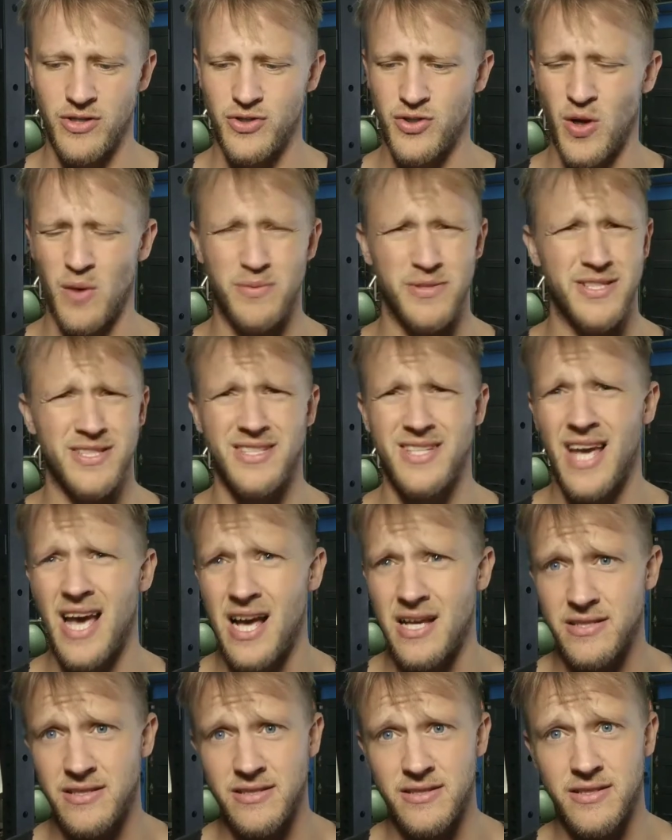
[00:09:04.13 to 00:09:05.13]
are so
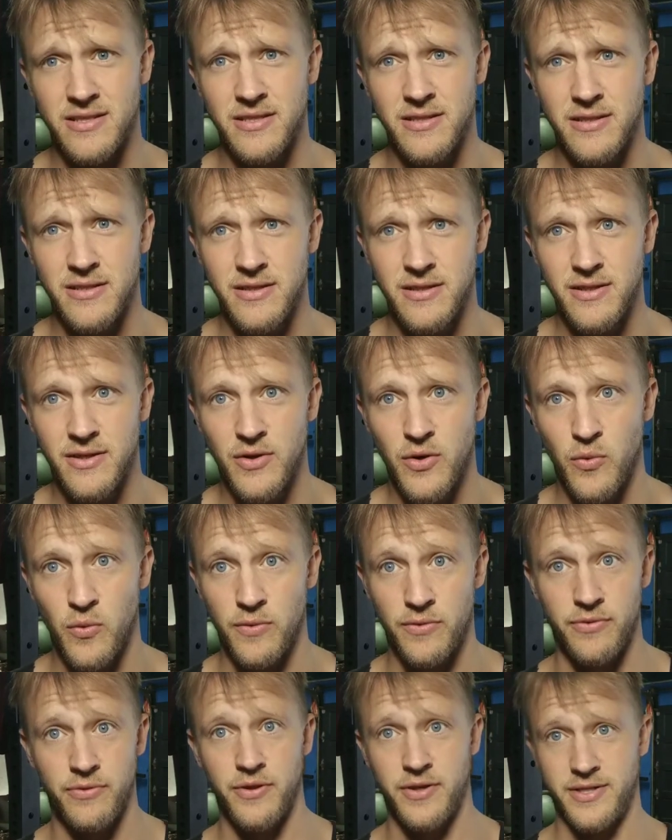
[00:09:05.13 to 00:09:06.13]
obsessed
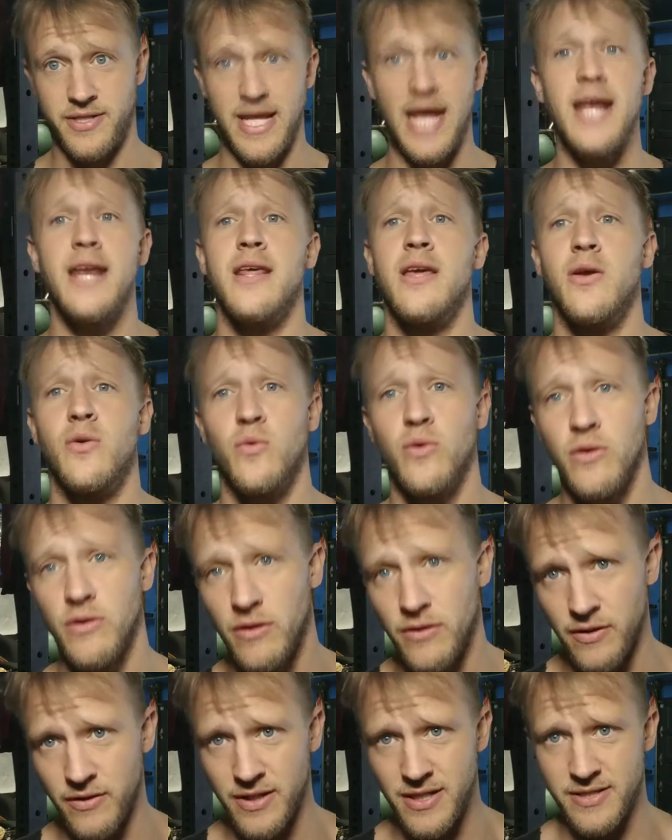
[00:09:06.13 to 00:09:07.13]
with the dating
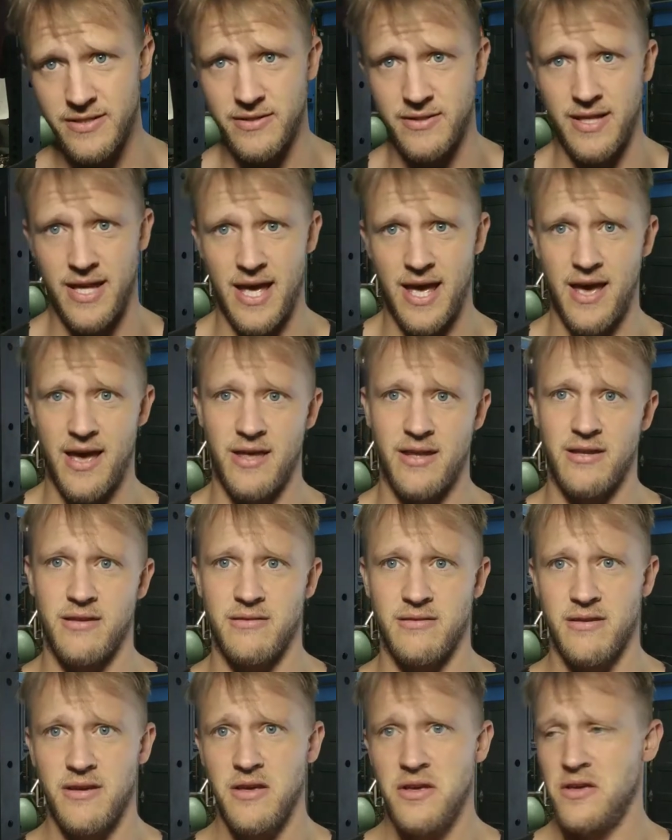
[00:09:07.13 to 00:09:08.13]
world and this and that
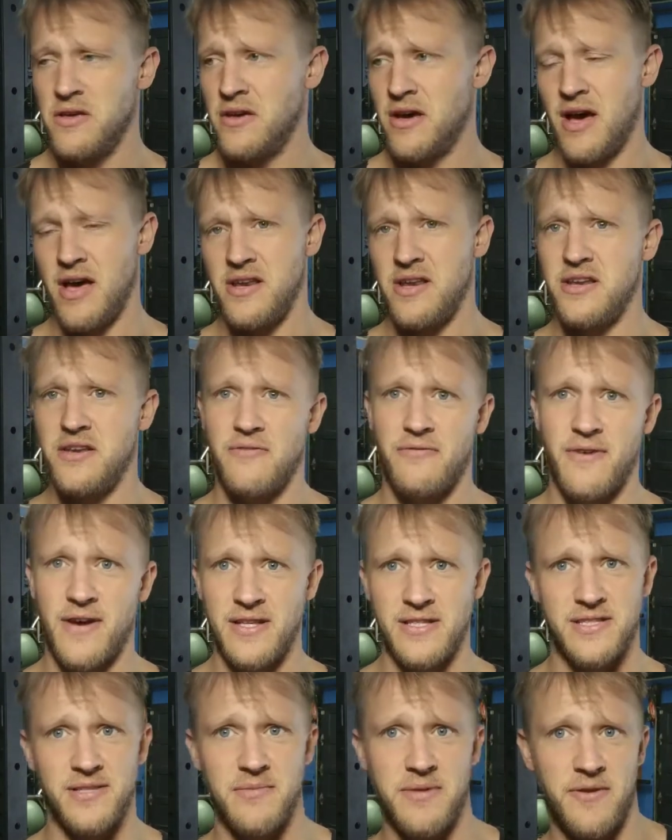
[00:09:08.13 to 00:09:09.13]
and I need to
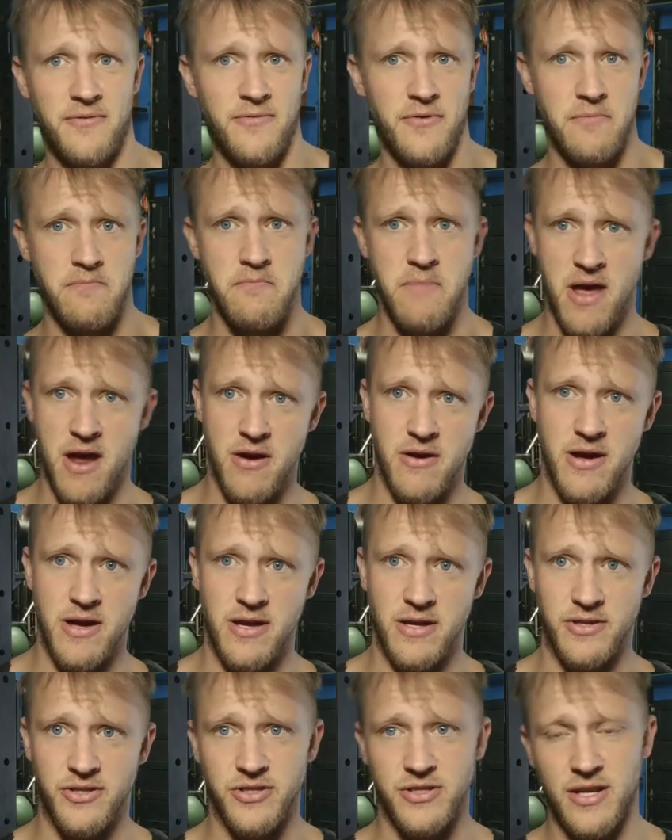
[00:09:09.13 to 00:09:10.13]
find somebody for
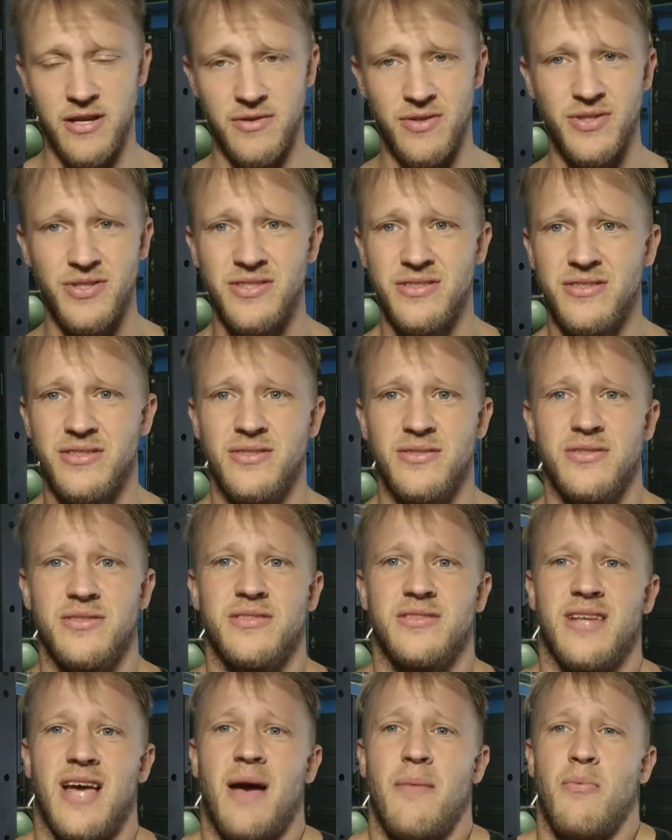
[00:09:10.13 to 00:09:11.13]
marriage and just
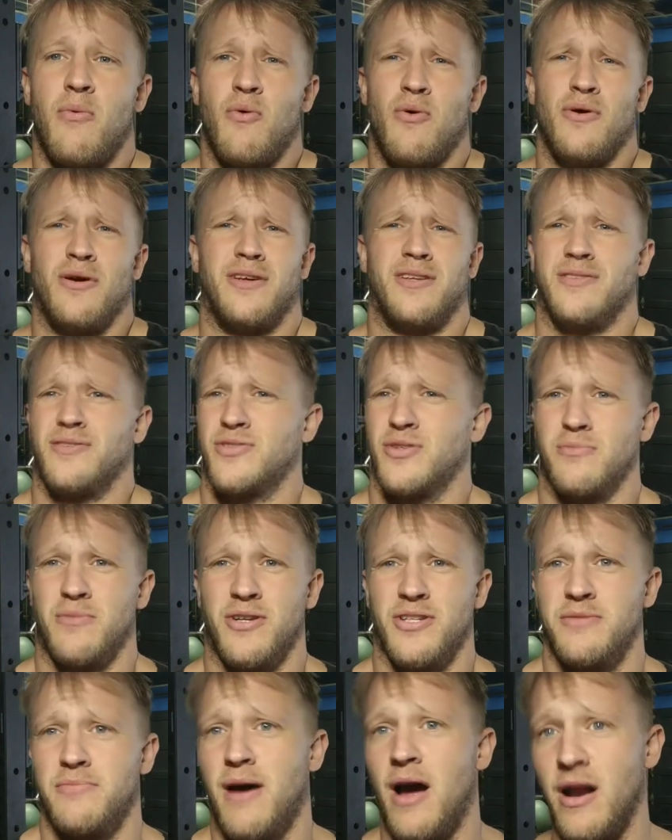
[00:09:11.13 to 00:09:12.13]
just stop worrying so
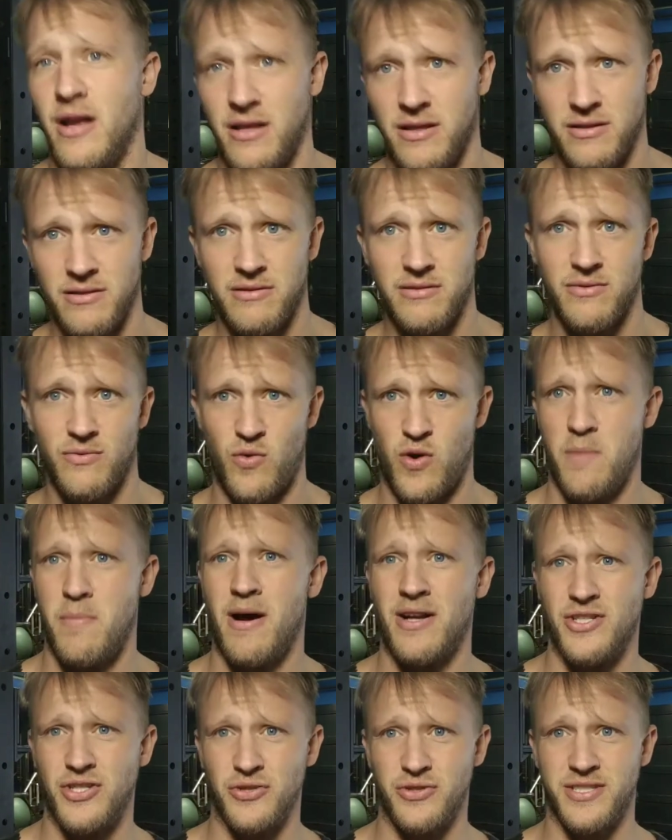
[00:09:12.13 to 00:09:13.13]
much about it. Worry
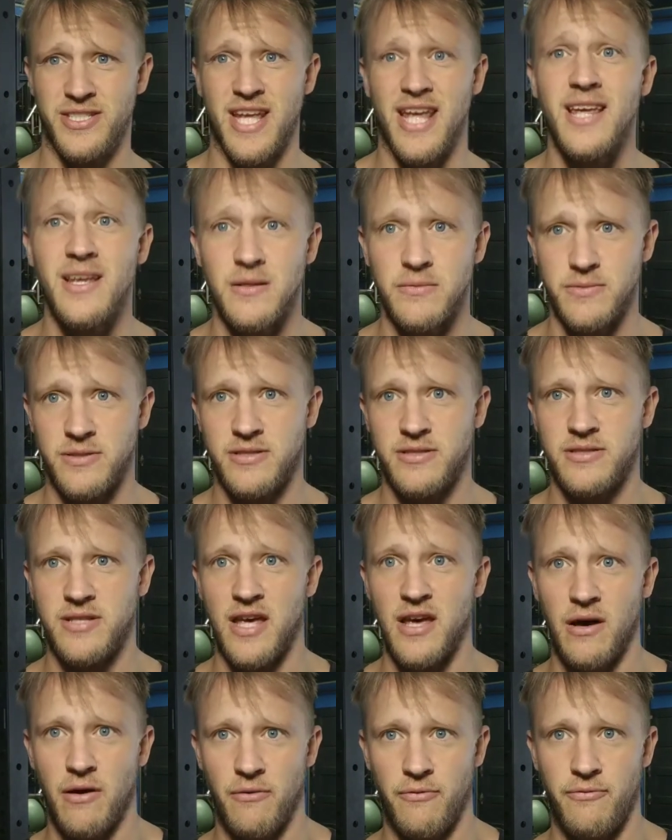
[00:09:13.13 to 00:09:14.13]
about your damn
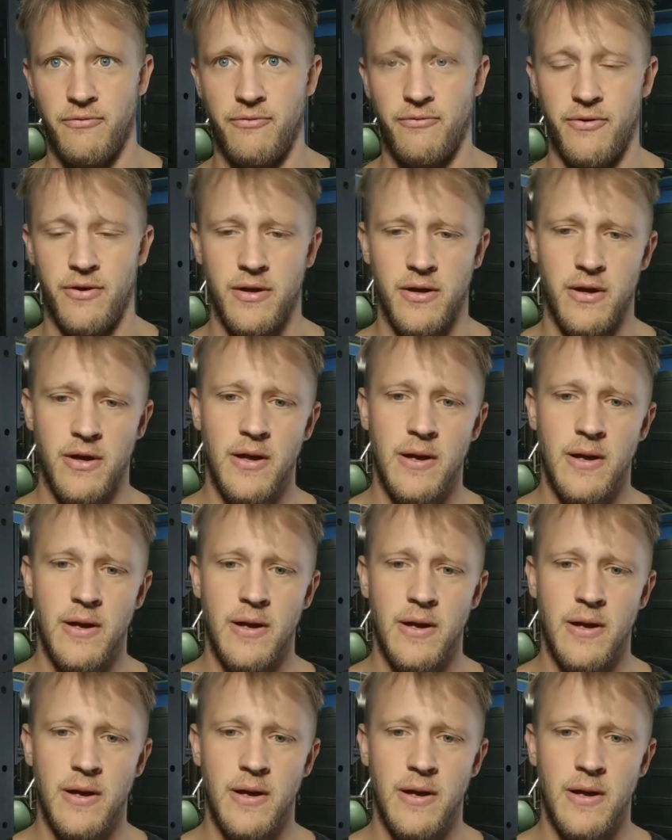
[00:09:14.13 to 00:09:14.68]
self.